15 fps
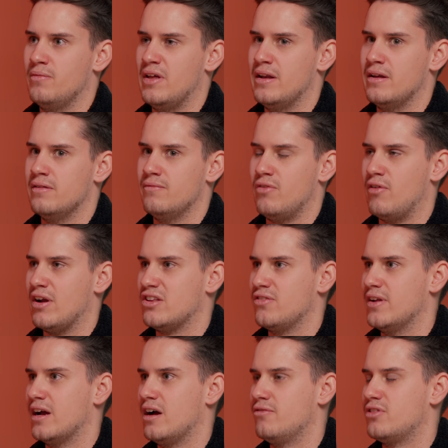and then the rest of
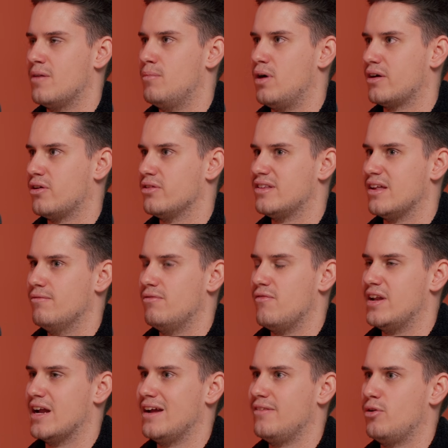the day I've done my content for
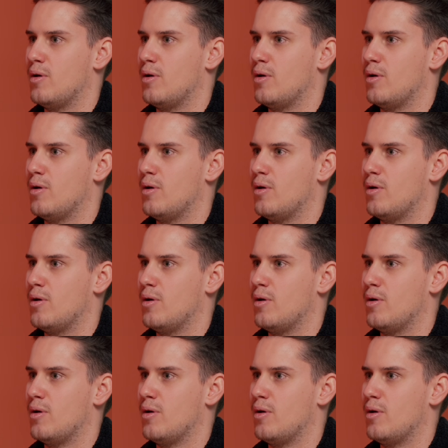the day if